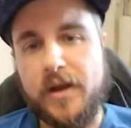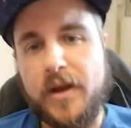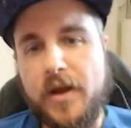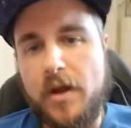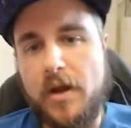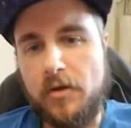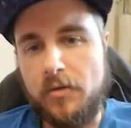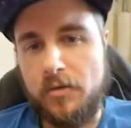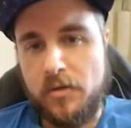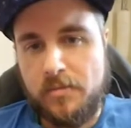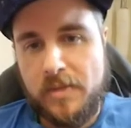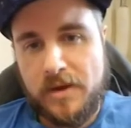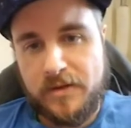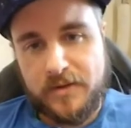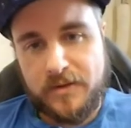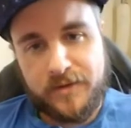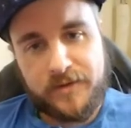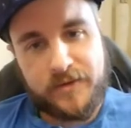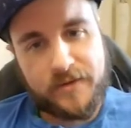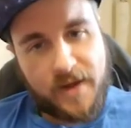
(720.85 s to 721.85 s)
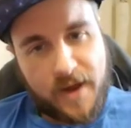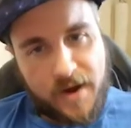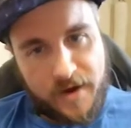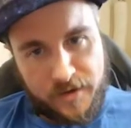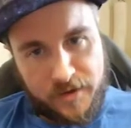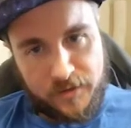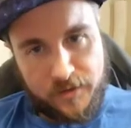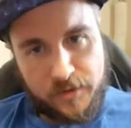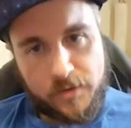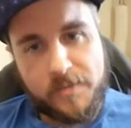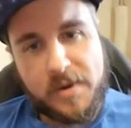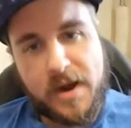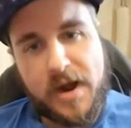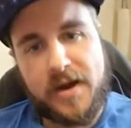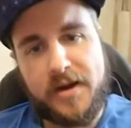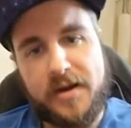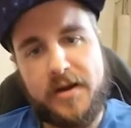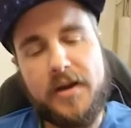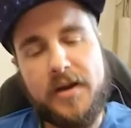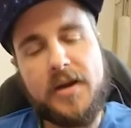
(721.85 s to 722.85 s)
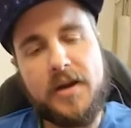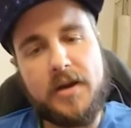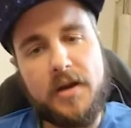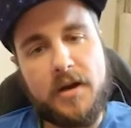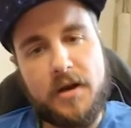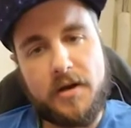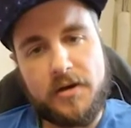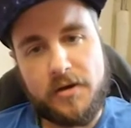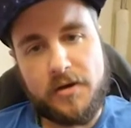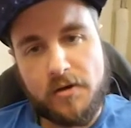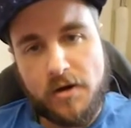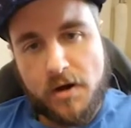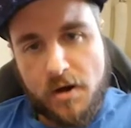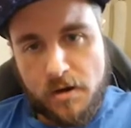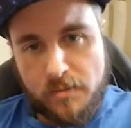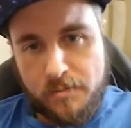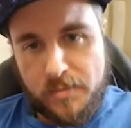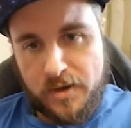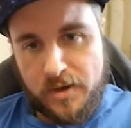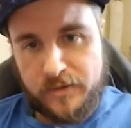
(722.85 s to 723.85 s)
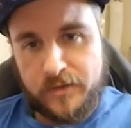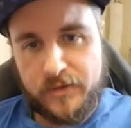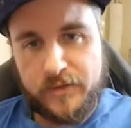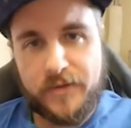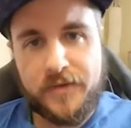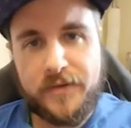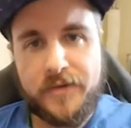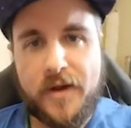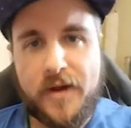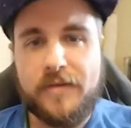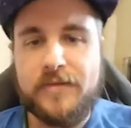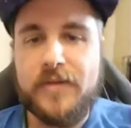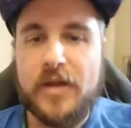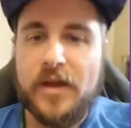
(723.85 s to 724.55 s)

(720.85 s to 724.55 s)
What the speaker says: What about the sides of your body, under your armpits and stuff?